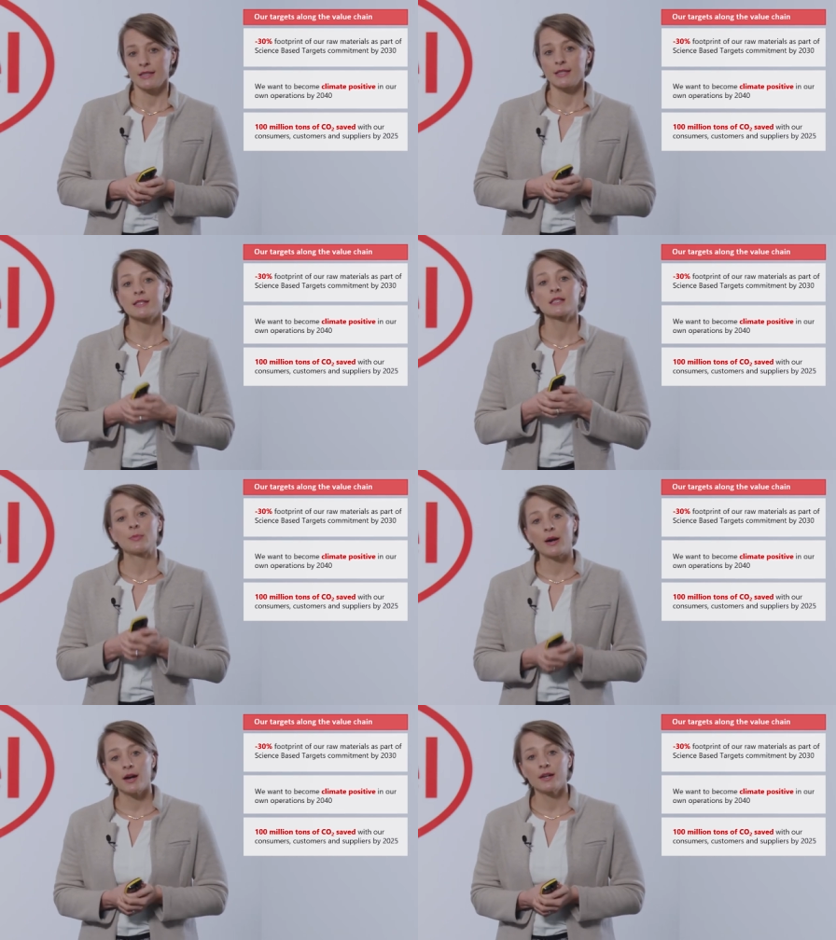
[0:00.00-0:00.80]
This is
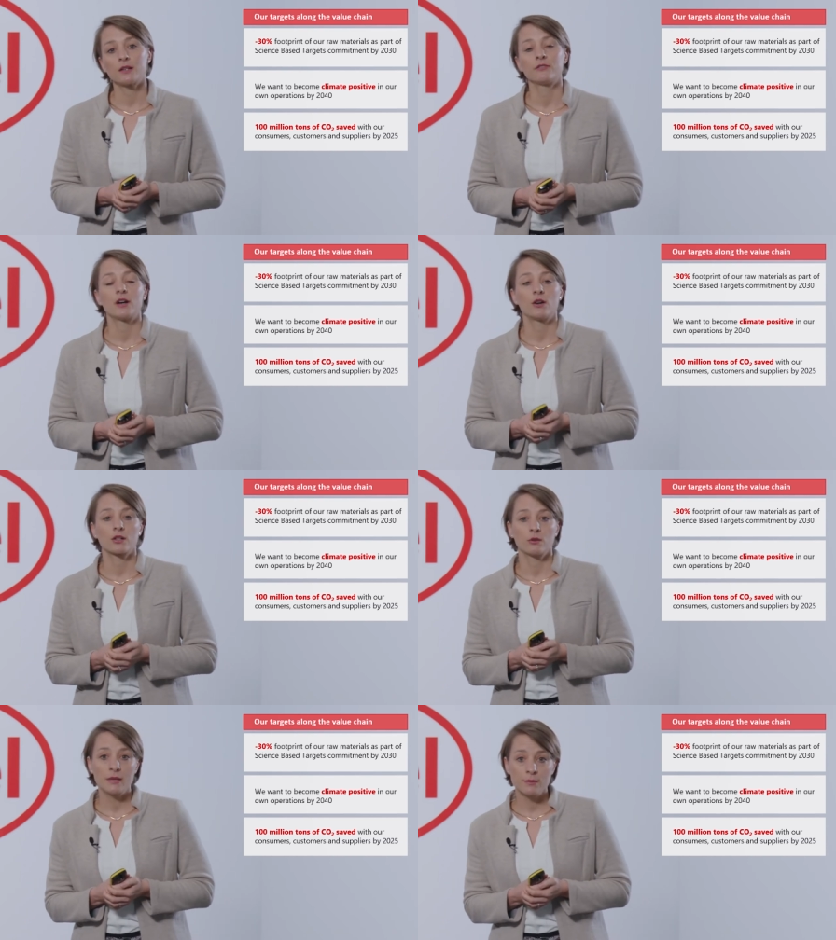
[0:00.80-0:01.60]
part of our
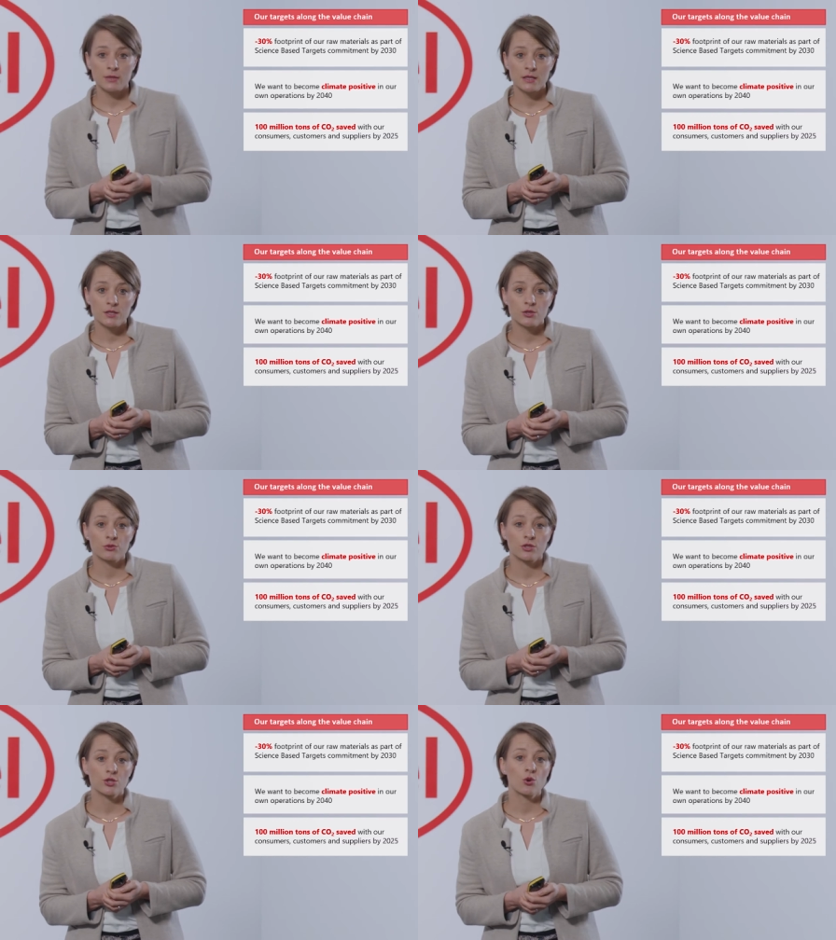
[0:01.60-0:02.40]
commitment
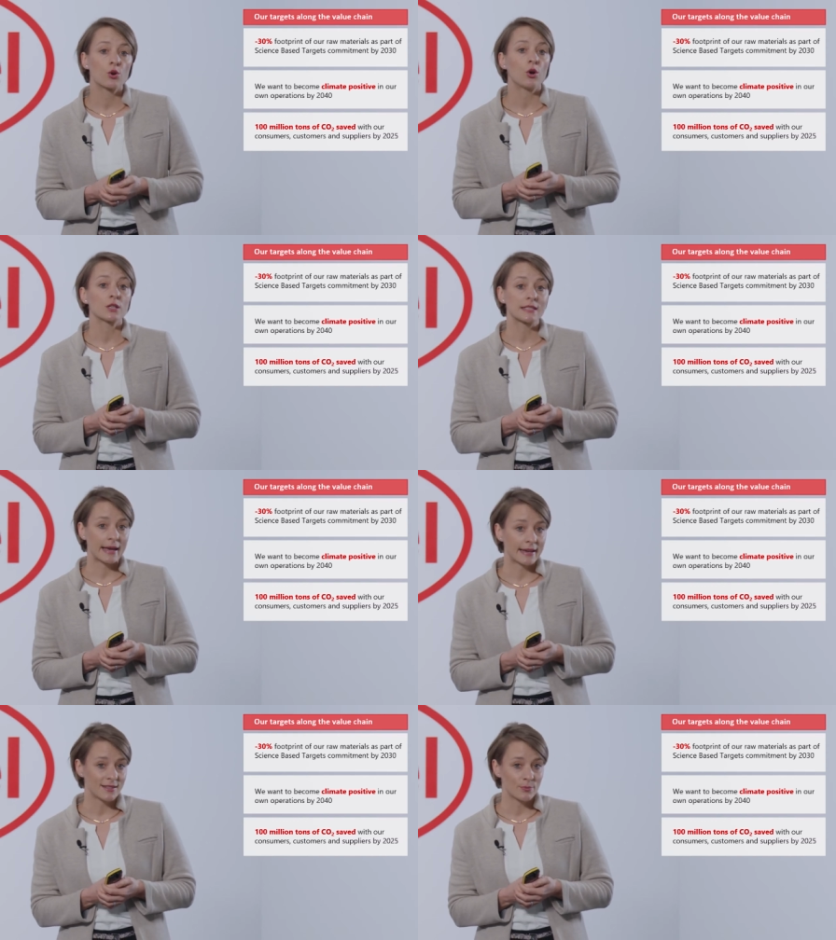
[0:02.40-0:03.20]
to the so-called
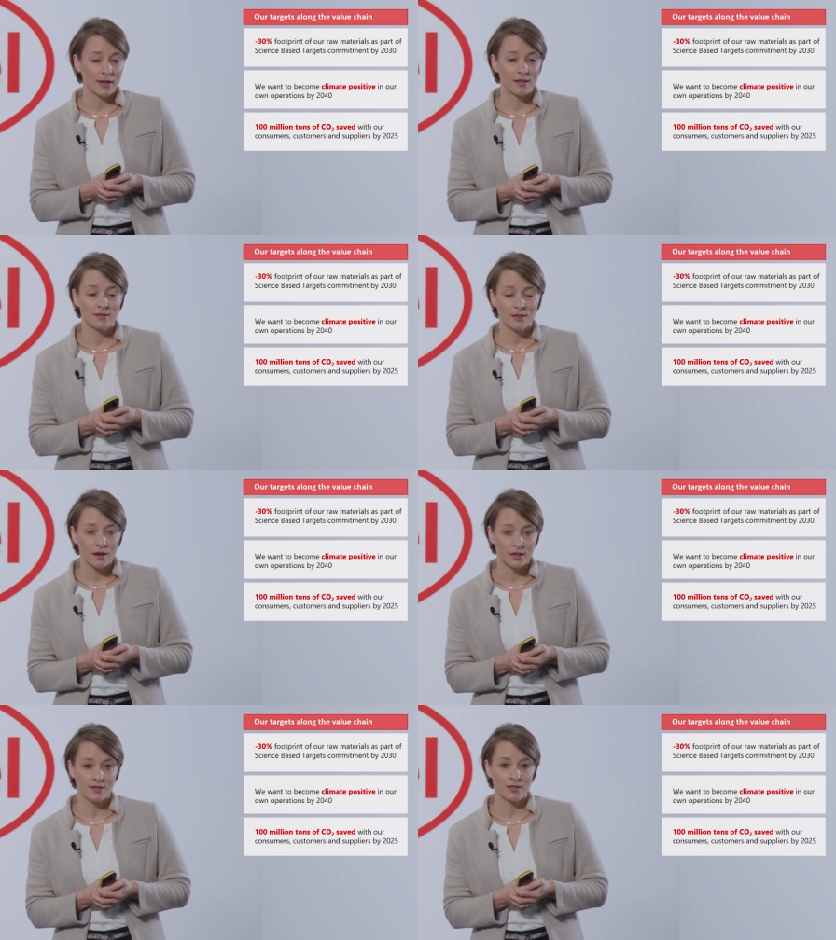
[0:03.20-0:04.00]
Science-Based
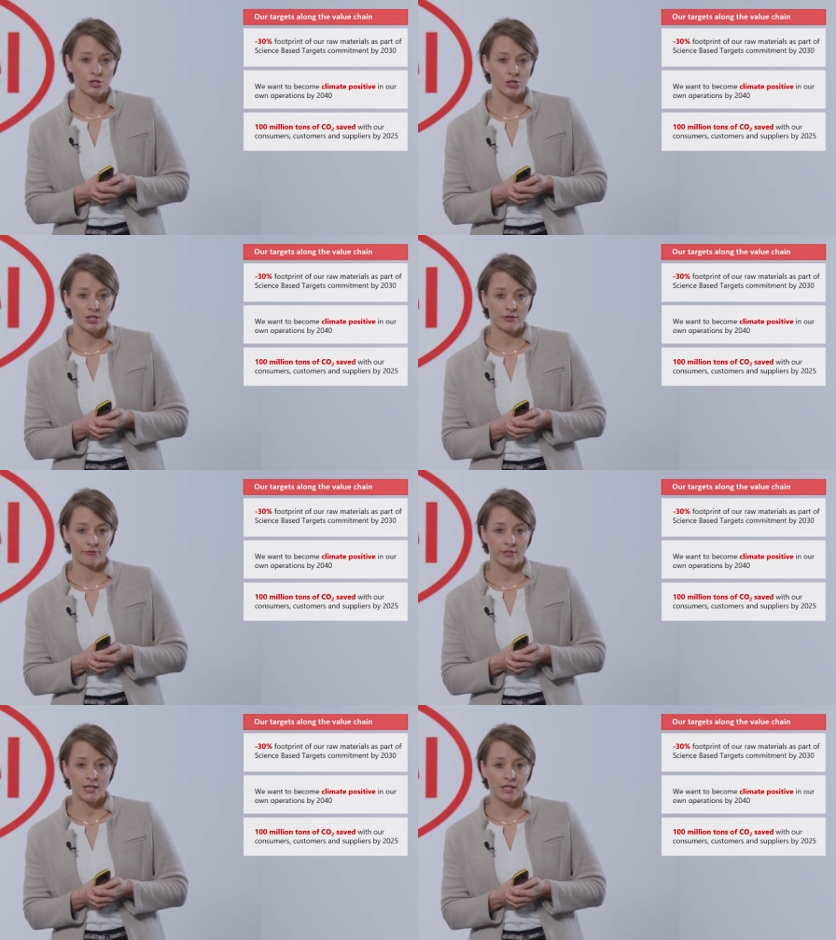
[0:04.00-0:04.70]
Targets Initiative.